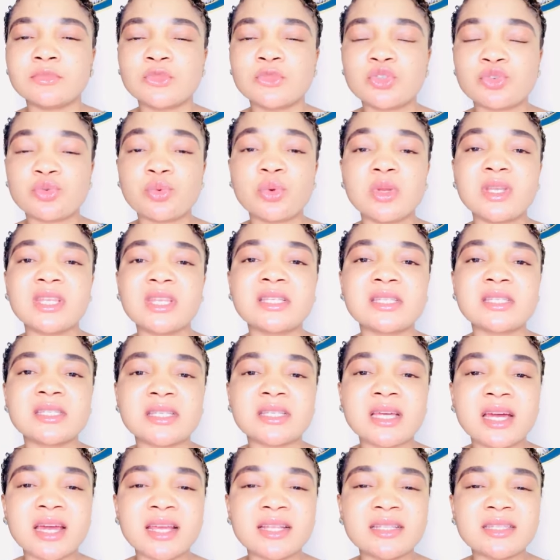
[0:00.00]
through these
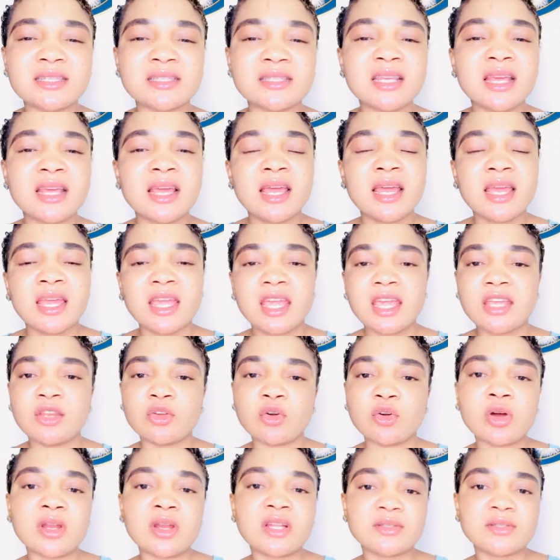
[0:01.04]
signs
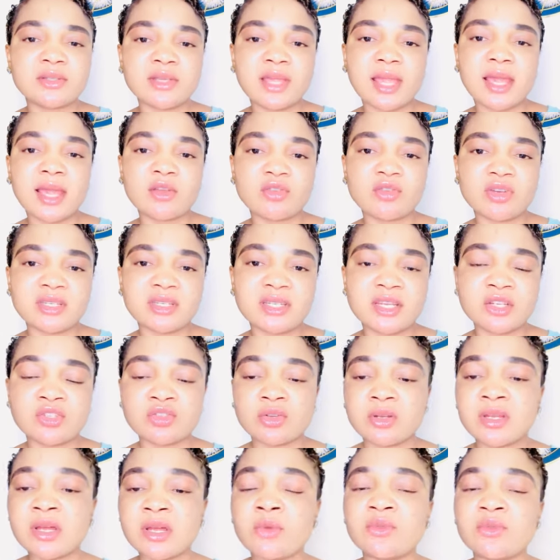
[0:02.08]
in order to get your
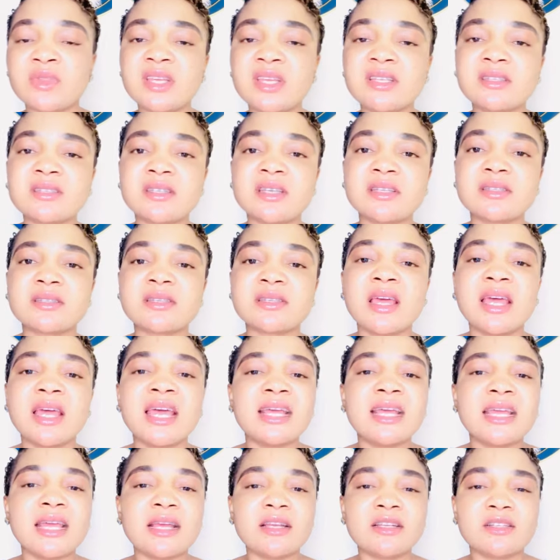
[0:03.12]
attention. Now, this is
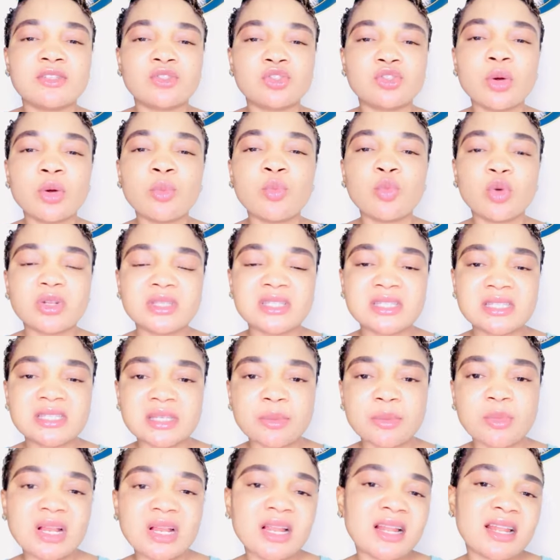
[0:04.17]
somewhat
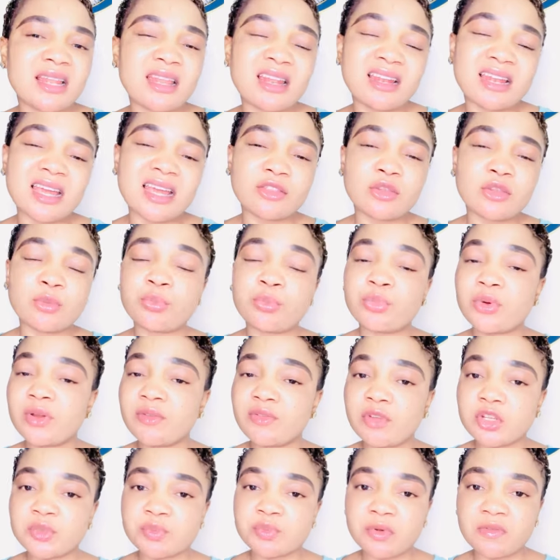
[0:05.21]
similar like the
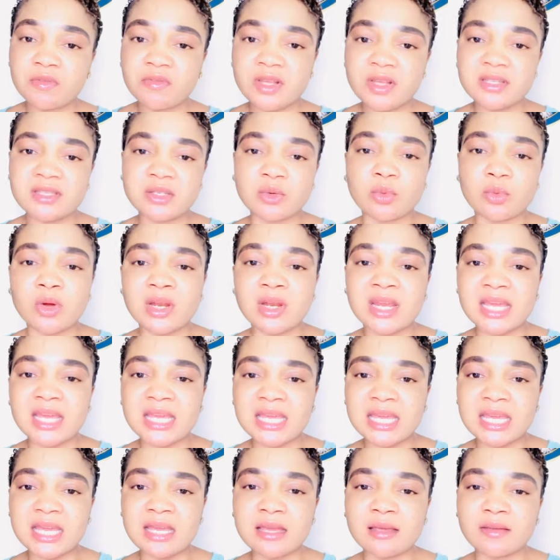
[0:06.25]
previous prophetic word I
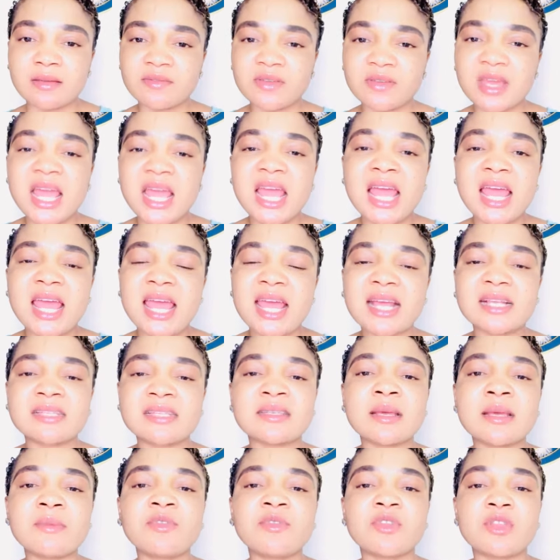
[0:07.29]
gave,
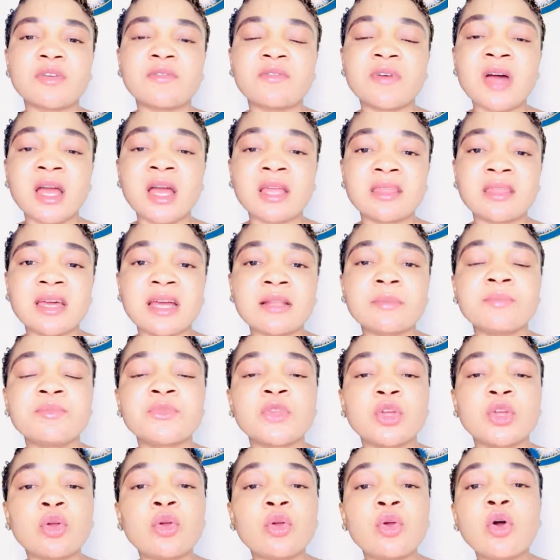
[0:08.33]
except for the fact that
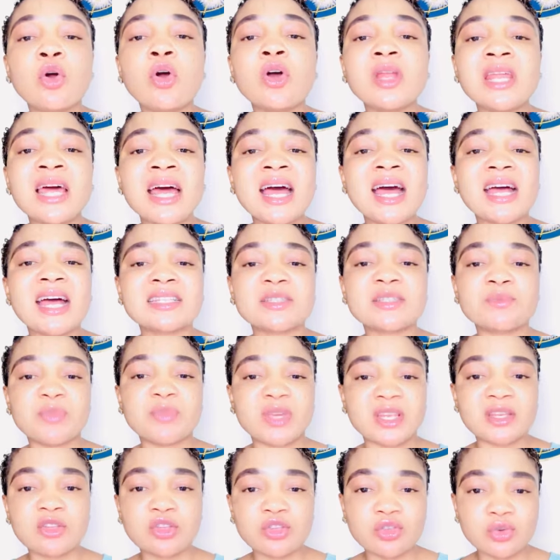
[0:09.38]
God has
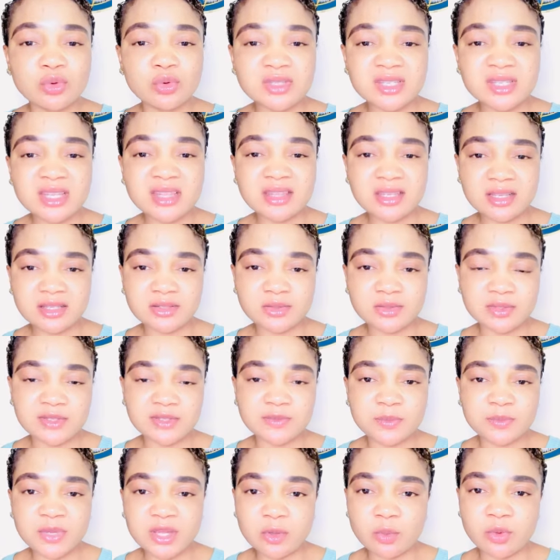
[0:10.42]
been using this to
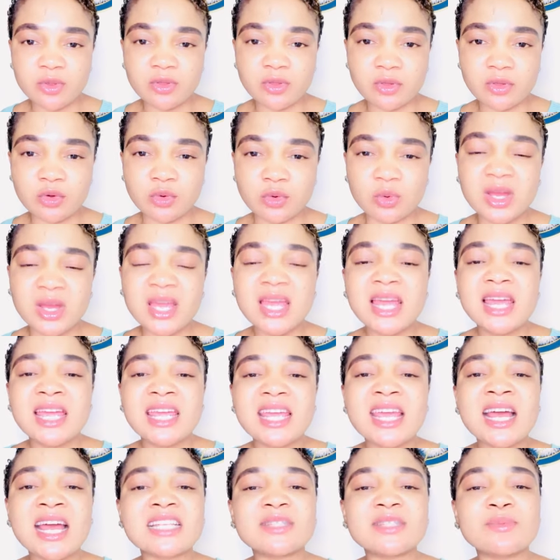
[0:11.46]
speak with you.
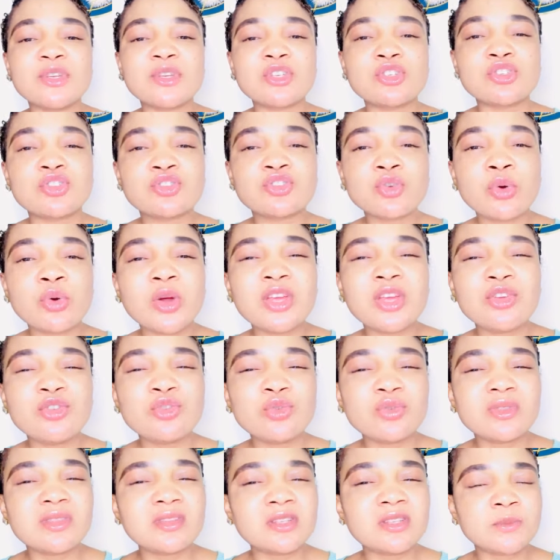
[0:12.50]
He has been showing
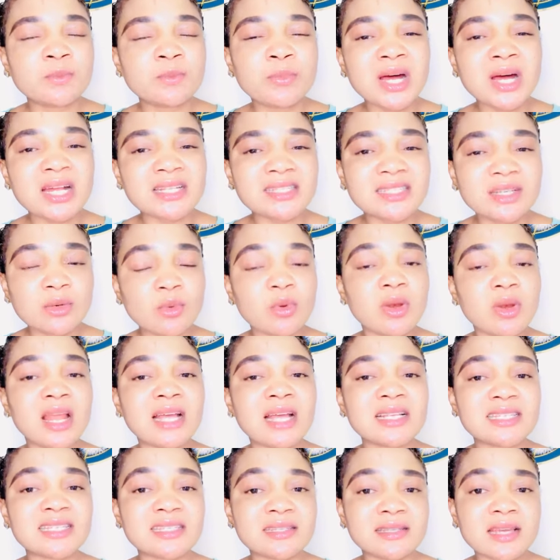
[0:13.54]
you this
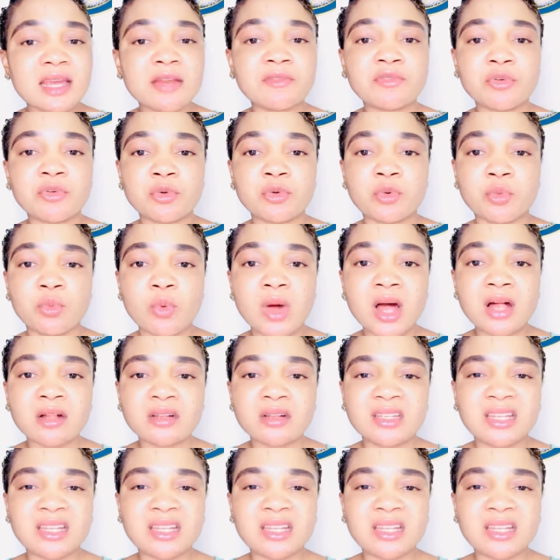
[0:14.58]
particular sign for a while